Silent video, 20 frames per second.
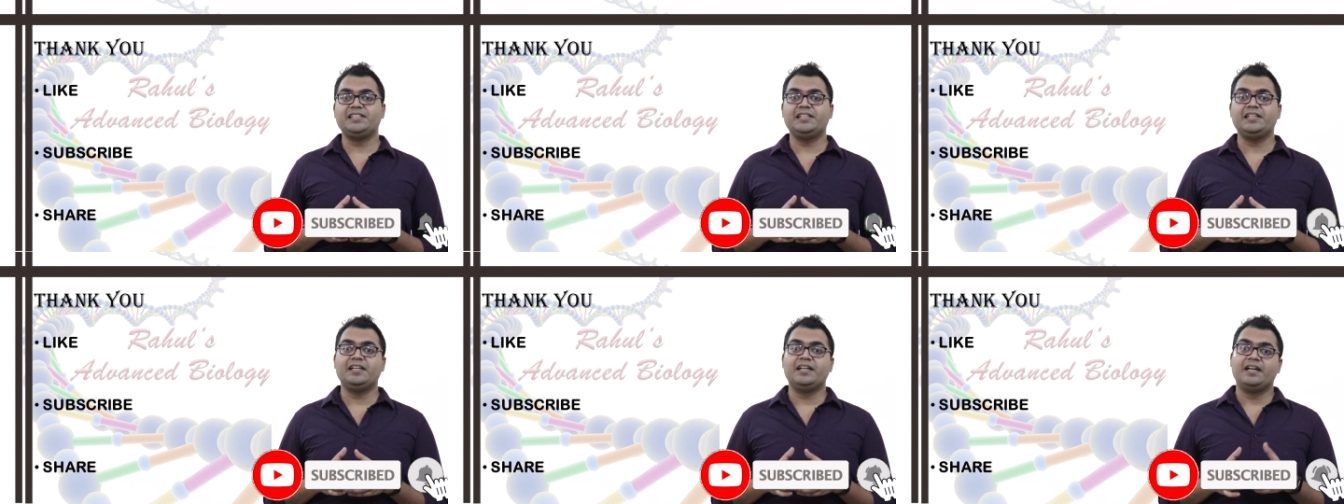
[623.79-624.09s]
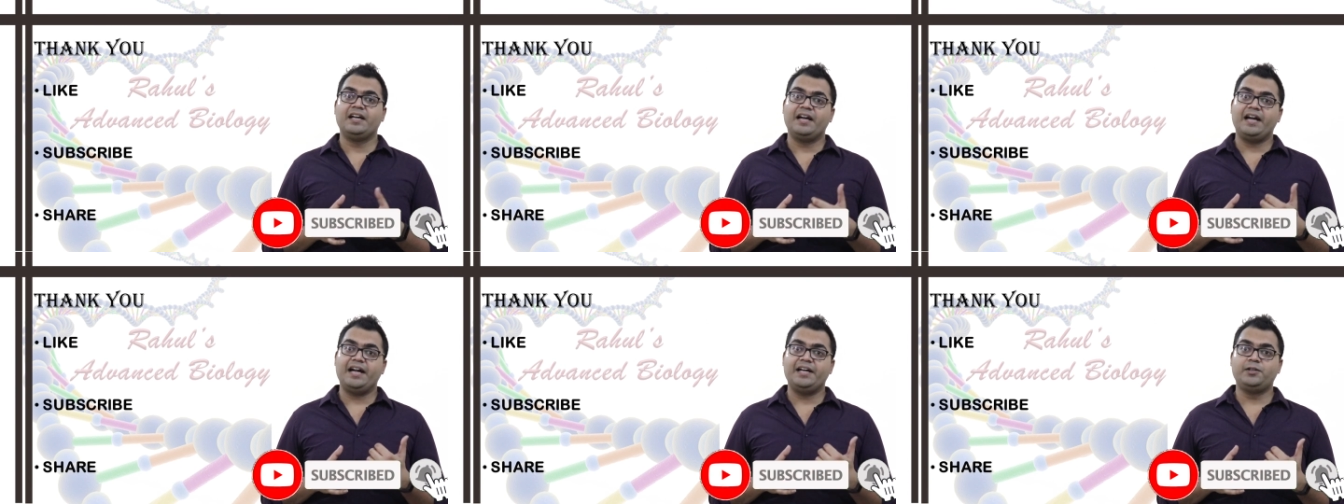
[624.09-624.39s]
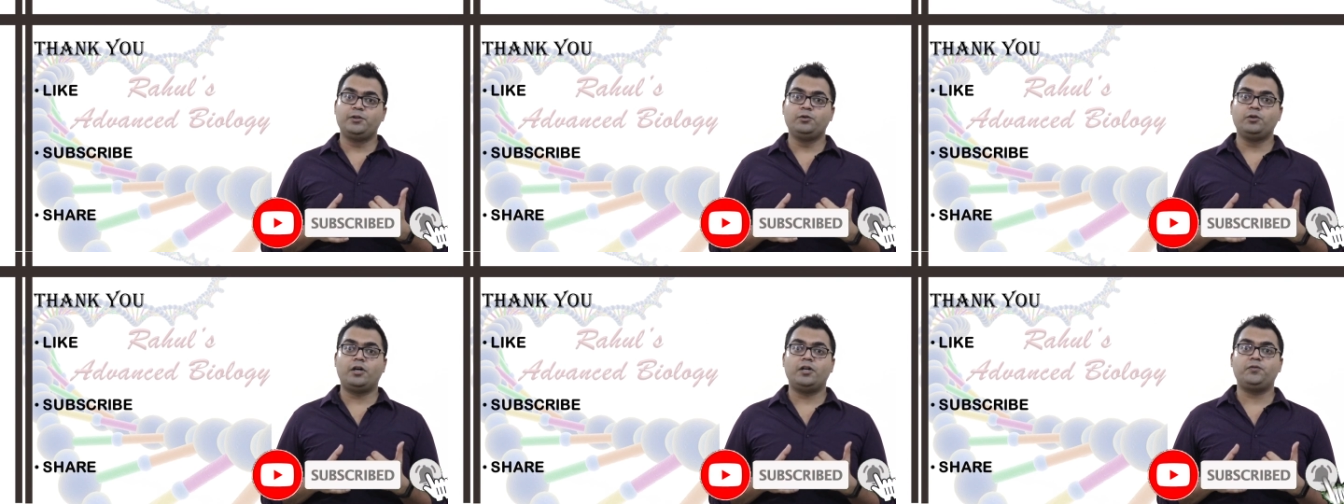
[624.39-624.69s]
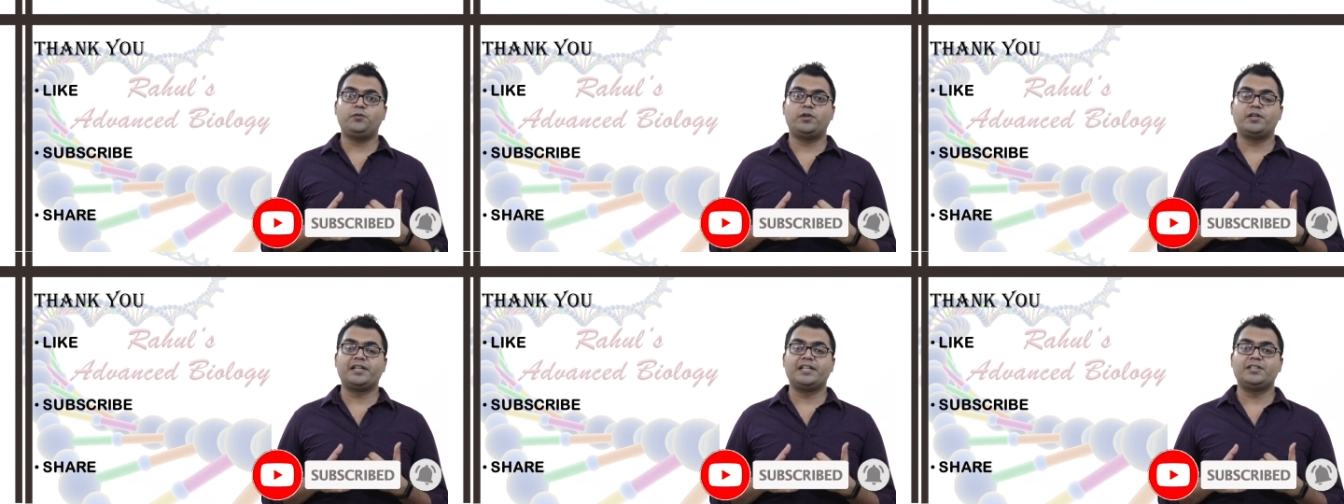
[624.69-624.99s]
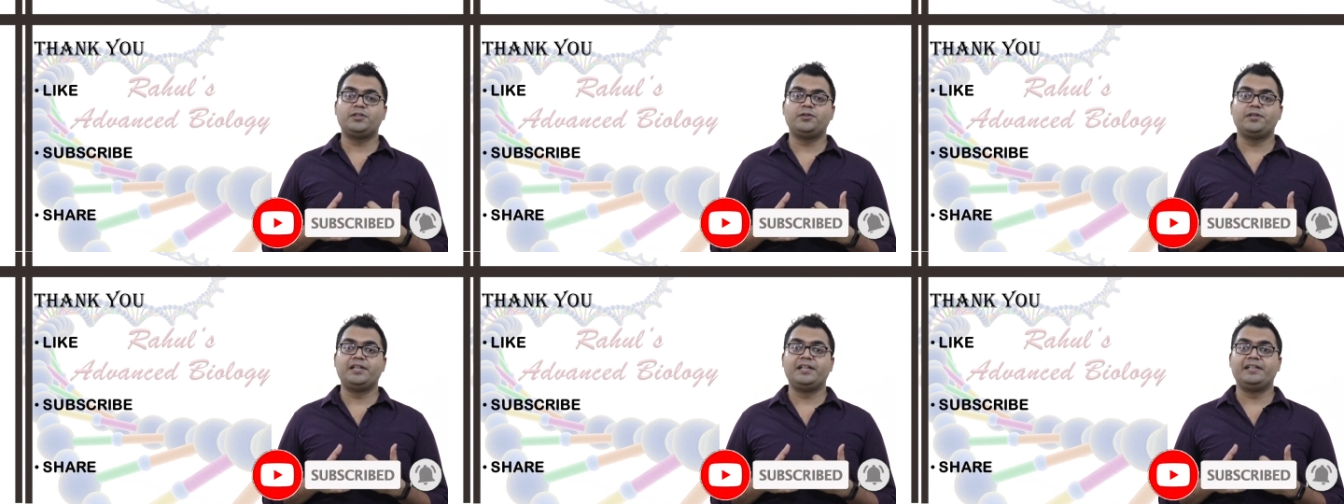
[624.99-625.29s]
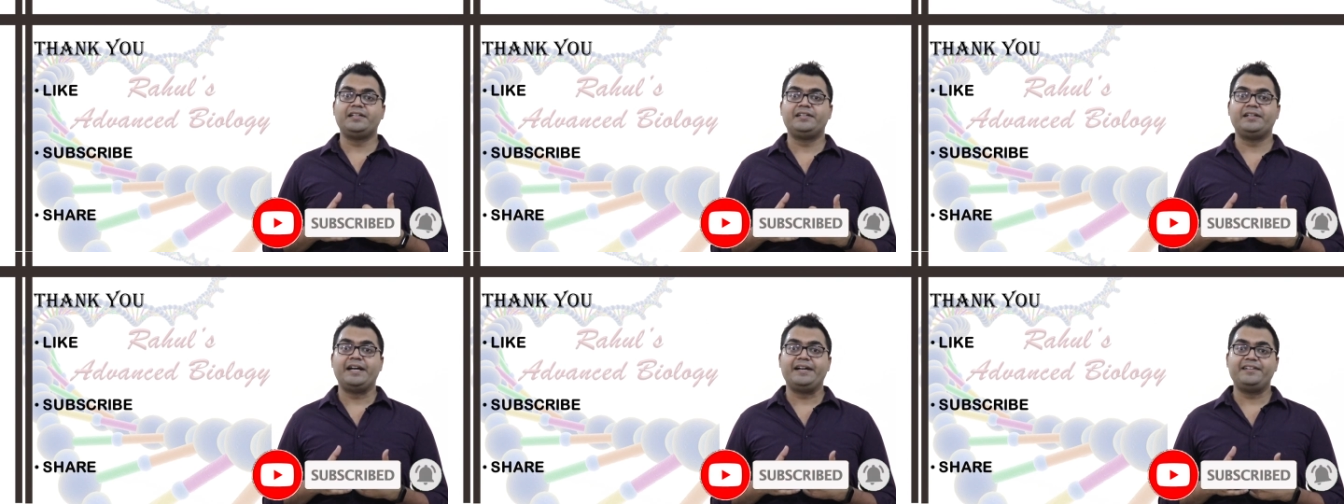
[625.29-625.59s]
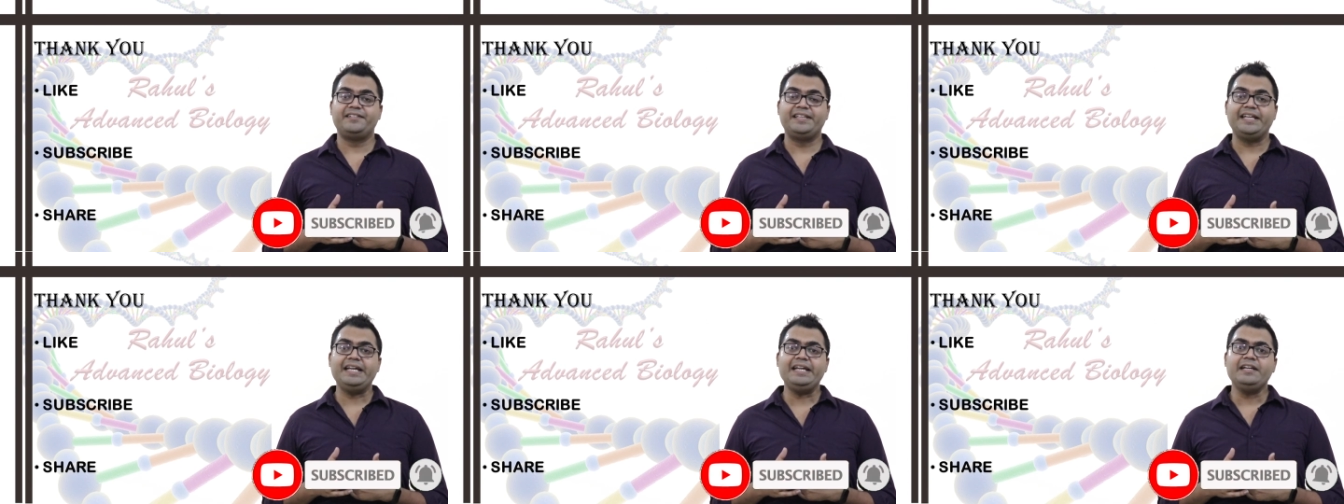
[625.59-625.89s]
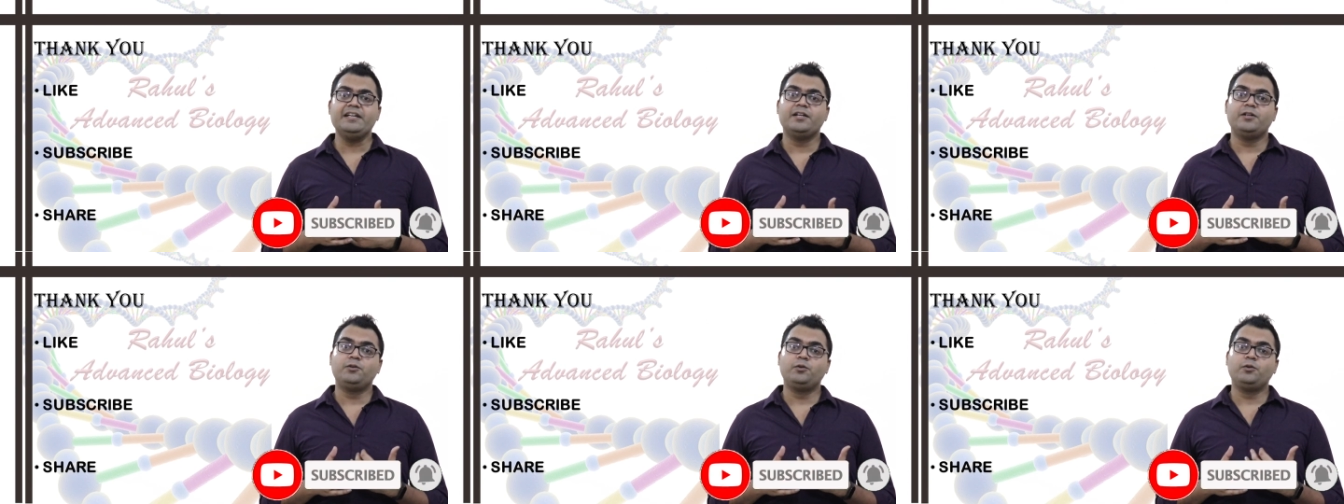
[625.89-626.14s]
and do not forget to hit the